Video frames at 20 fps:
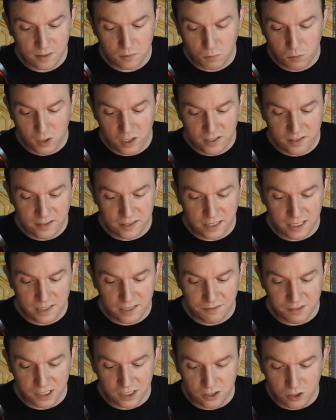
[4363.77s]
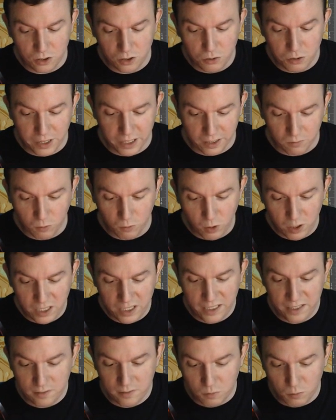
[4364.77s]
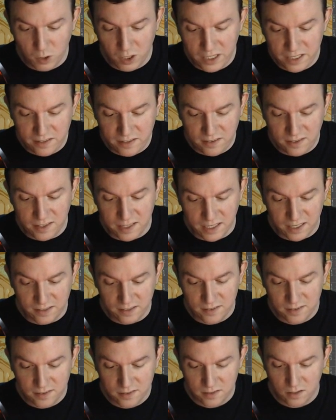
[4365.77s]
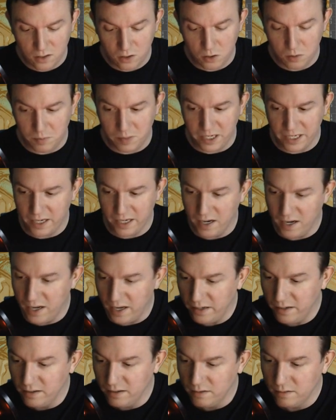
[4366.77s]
What is it even doing? What is this? Oh my God.